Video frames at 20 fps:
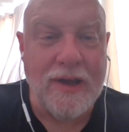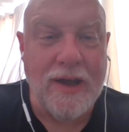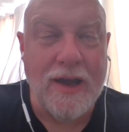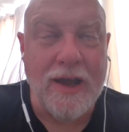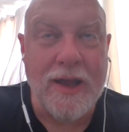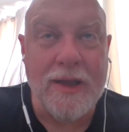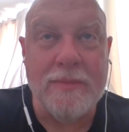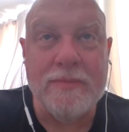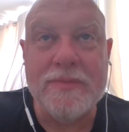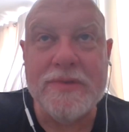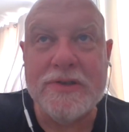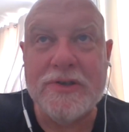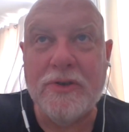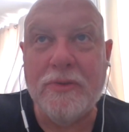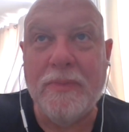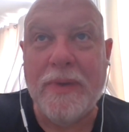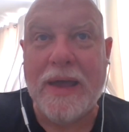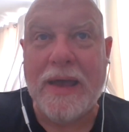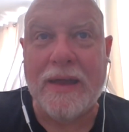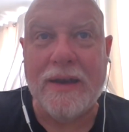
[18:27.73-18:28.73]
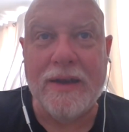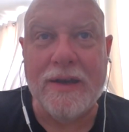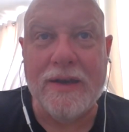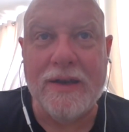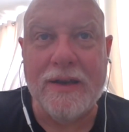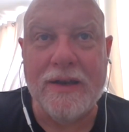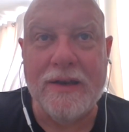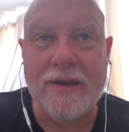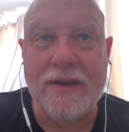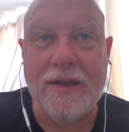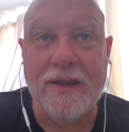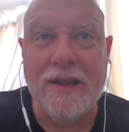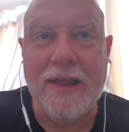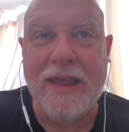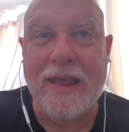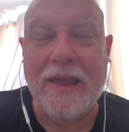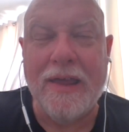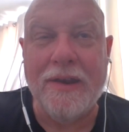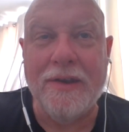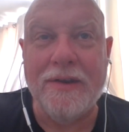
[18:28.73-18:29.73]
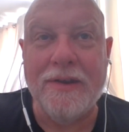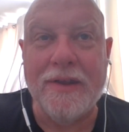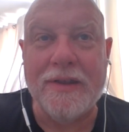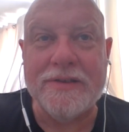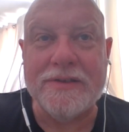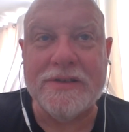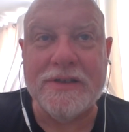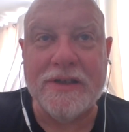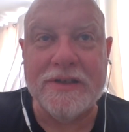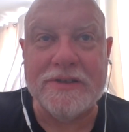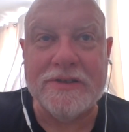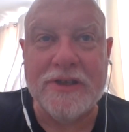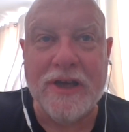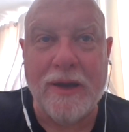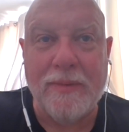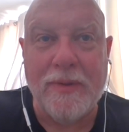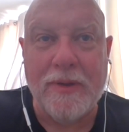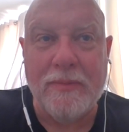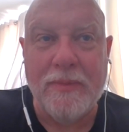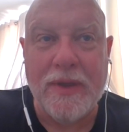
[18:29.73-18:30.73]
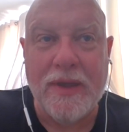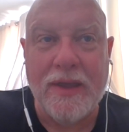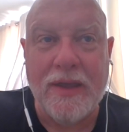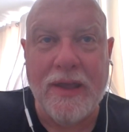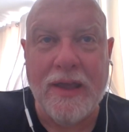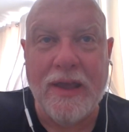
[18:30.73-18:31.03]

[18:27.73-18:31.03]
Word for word: I'm so bad at it and it's not stopping me.